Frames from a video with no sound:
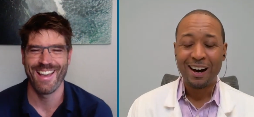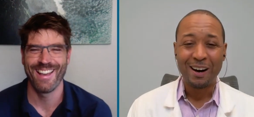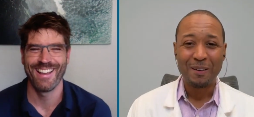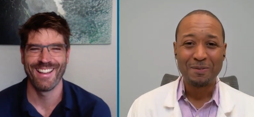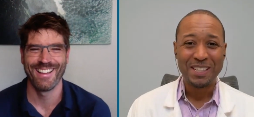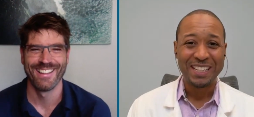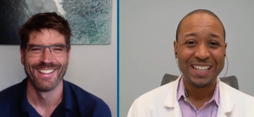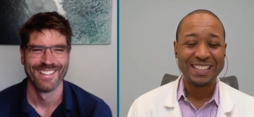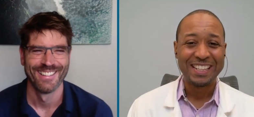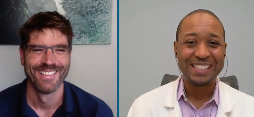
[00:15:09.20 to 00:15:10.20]
Speaker 1: um, to
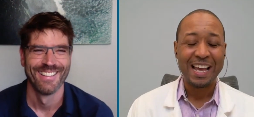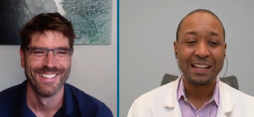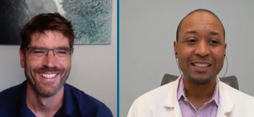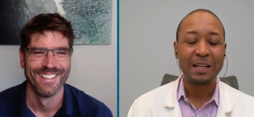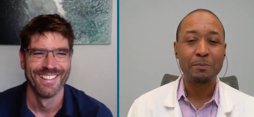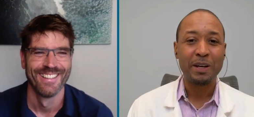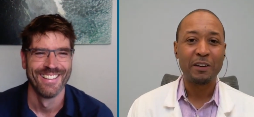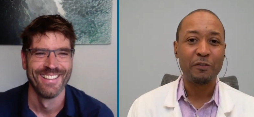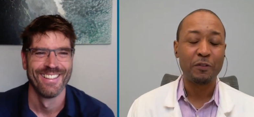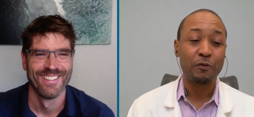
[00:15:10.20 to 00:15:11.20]
get the exact same
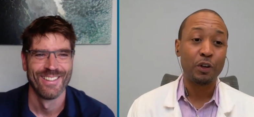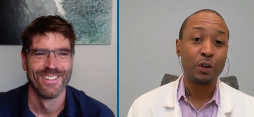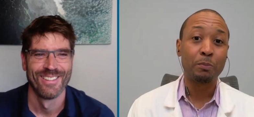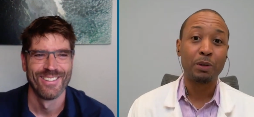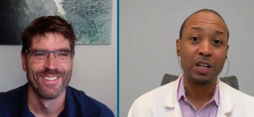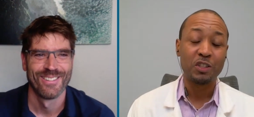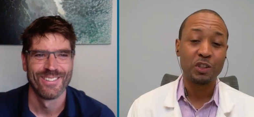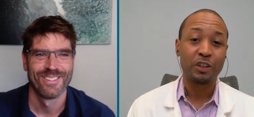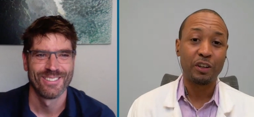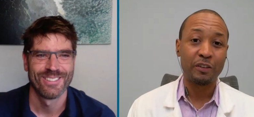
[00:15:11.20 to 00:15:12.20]
benefit for your blood
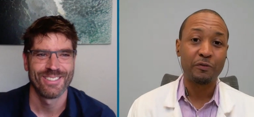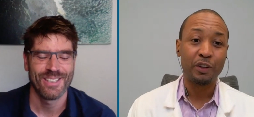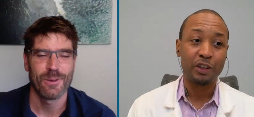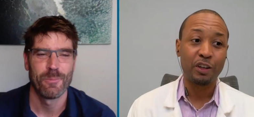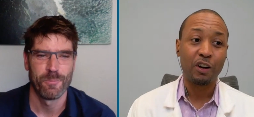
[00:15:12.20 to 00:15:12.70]
sugar and for yeah. your